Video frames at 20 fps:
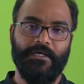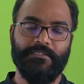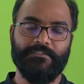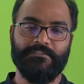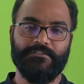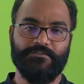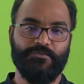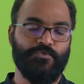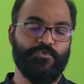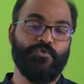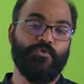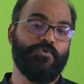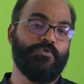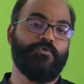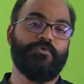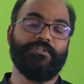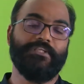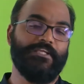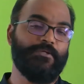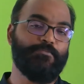As you
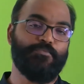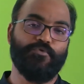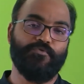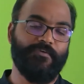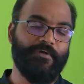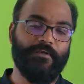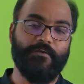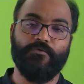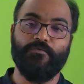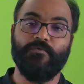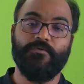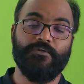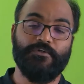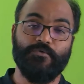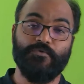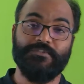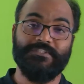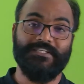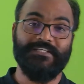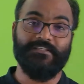don't know the input value
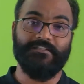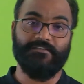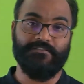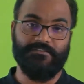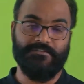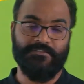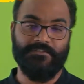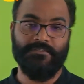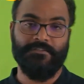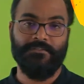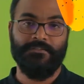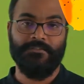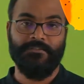what user enters,